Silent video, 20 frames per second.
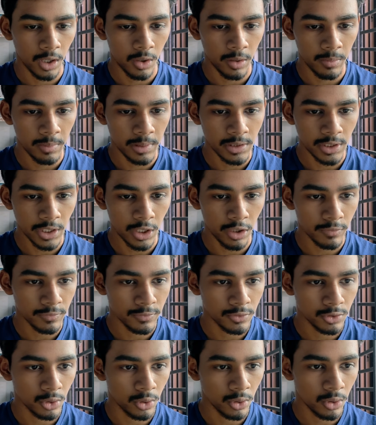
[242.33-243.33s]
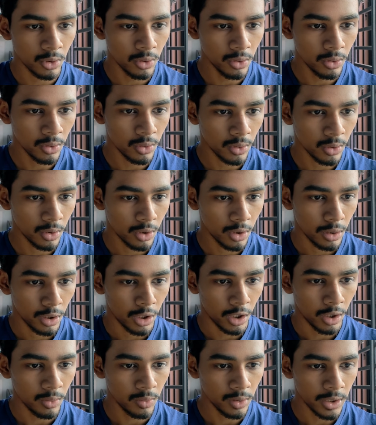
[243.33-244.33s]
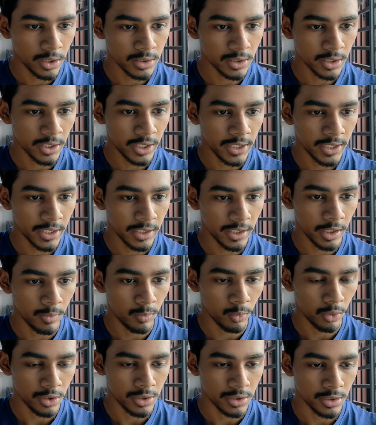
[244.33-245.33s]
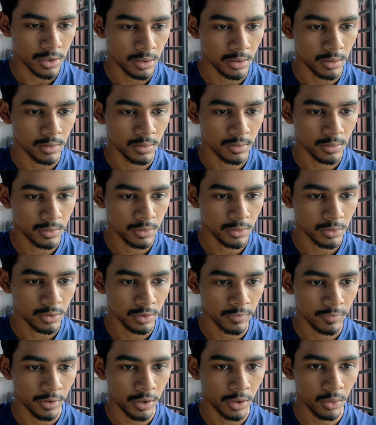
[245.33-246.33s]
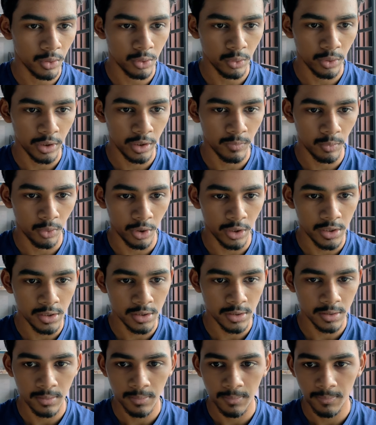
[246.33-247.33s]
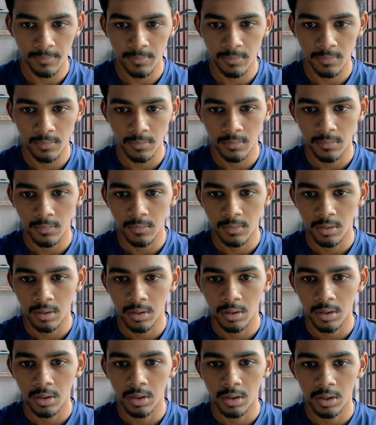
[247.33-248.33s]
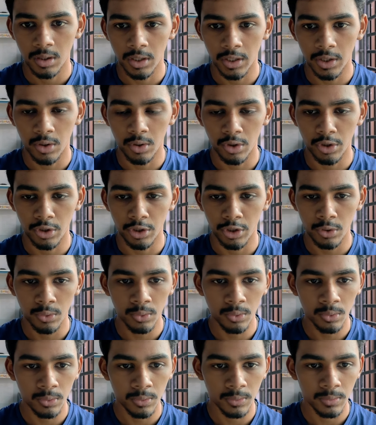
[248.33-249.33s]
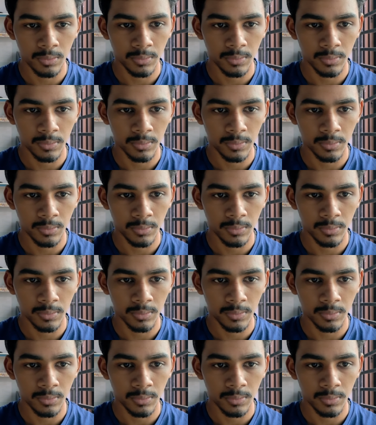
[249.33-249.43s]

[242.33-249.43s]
now I'm inside of Zoho. Now let's create an invoice here. If I go to invoice, click on new,